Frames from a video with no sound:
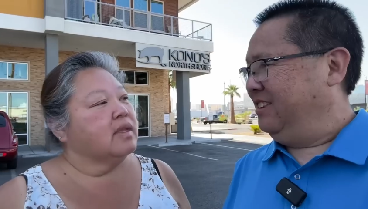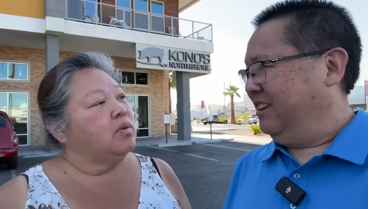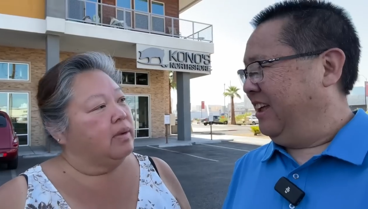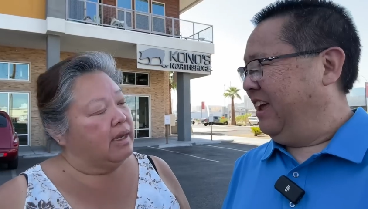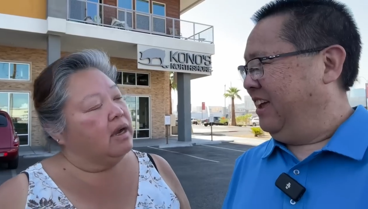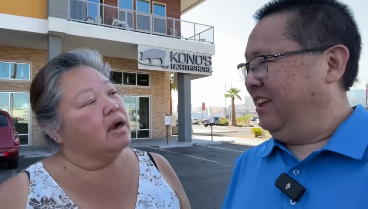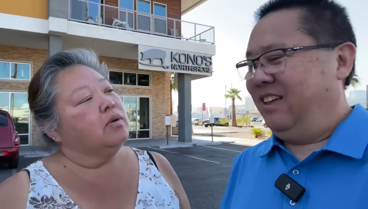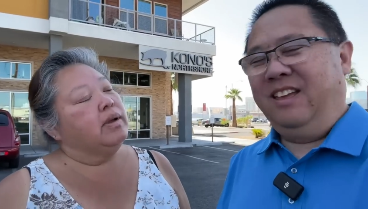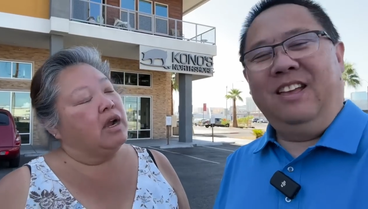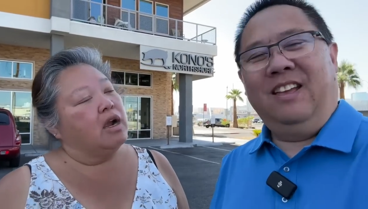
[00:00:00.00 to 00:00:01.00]
Speaker 1: today. We are,
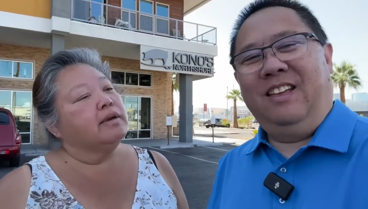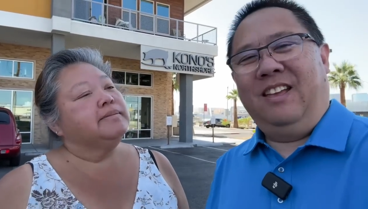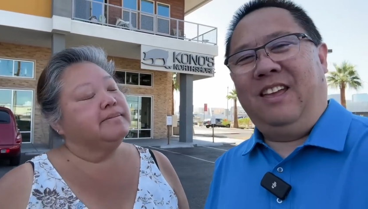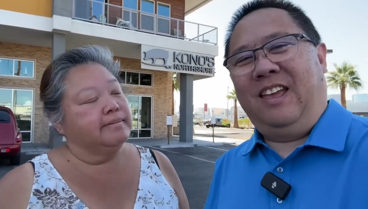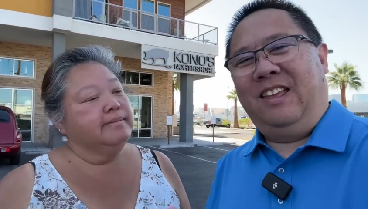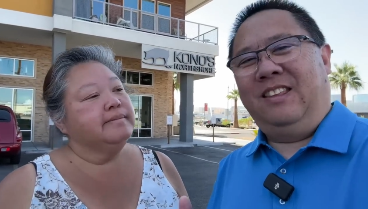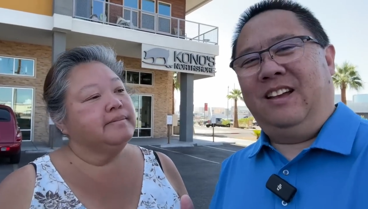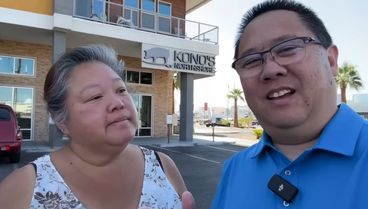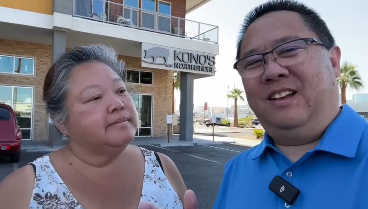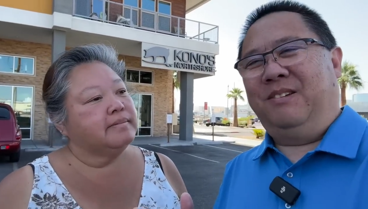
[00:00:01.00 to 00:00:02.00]
we are. Mm -hmm. And
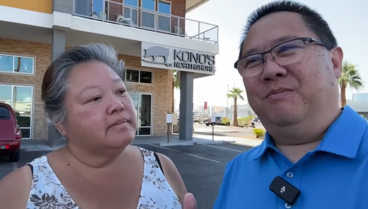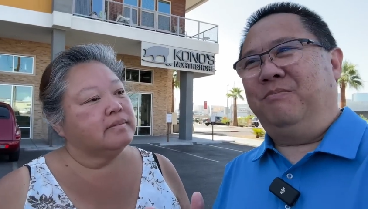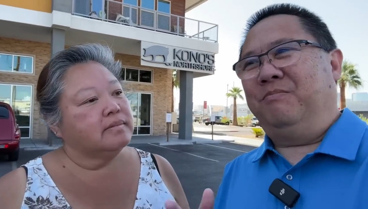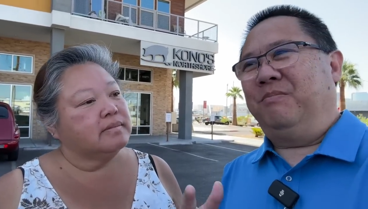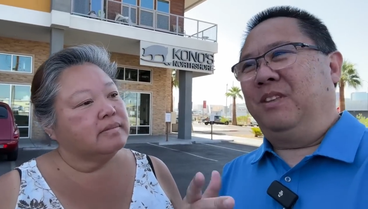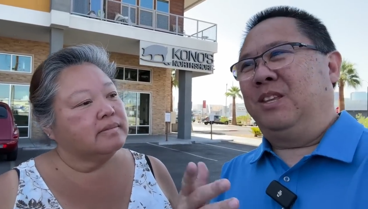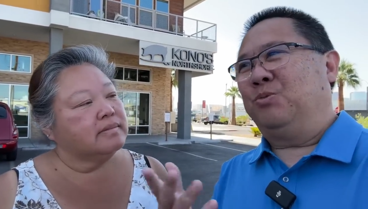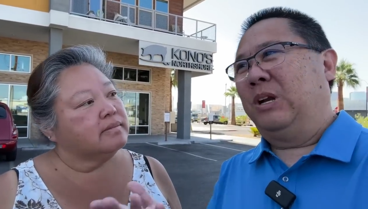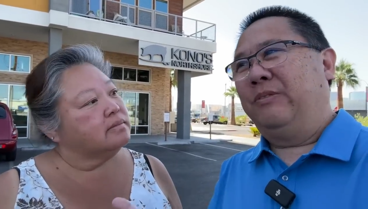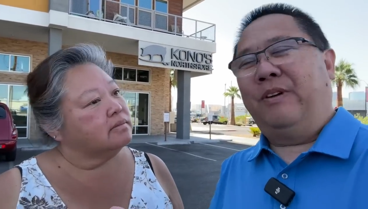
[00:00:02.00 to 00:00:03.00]
uh, it's
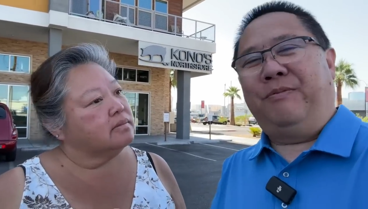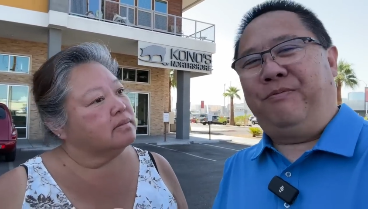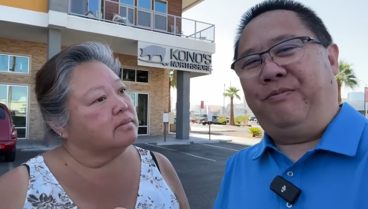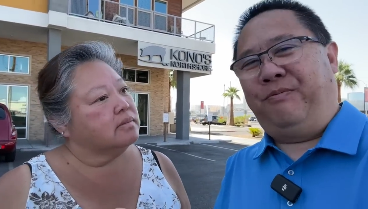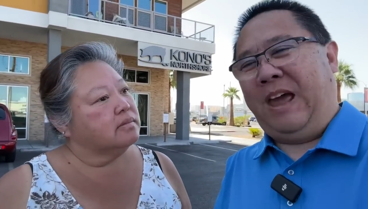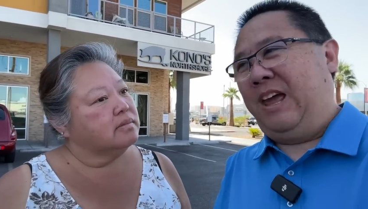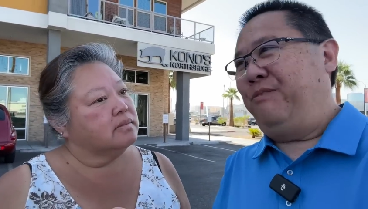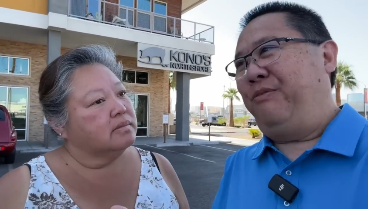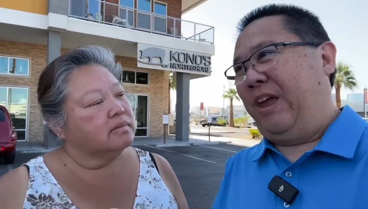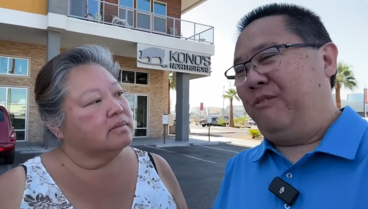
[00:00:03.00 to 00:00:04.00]
one of our fan
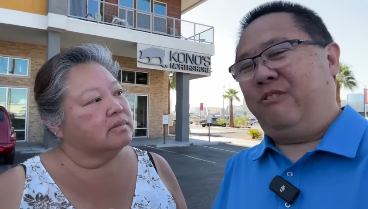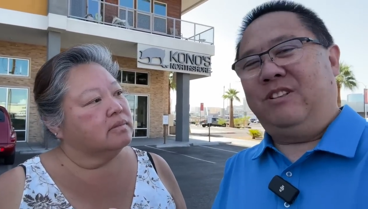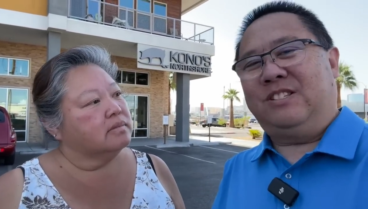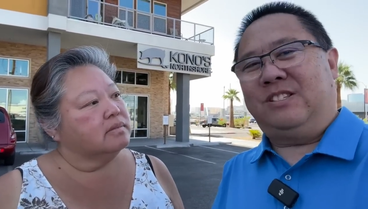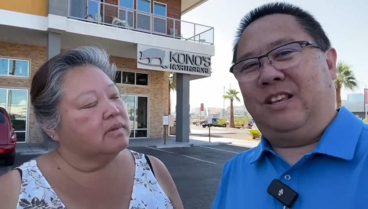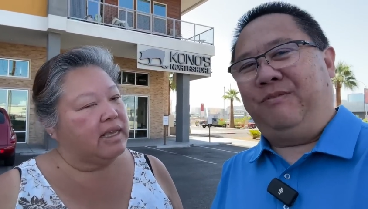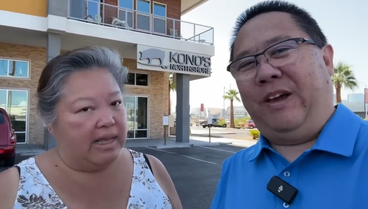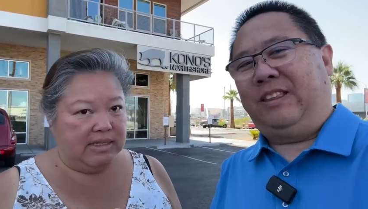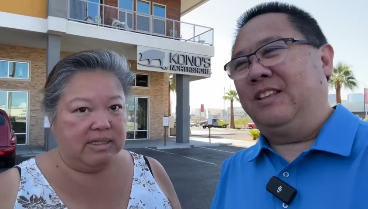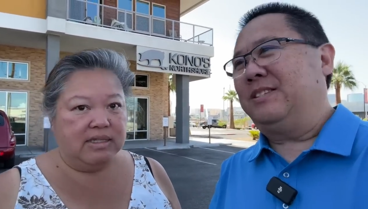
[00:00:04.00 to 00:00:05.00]
favorites. In yes.
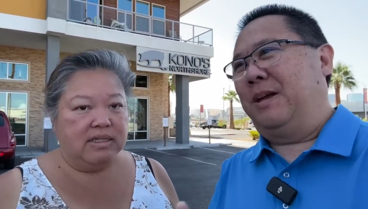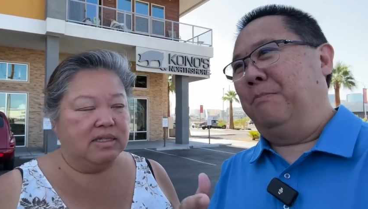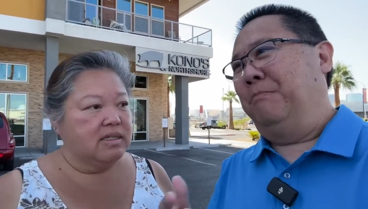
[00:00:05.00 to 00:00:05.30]
fact, it's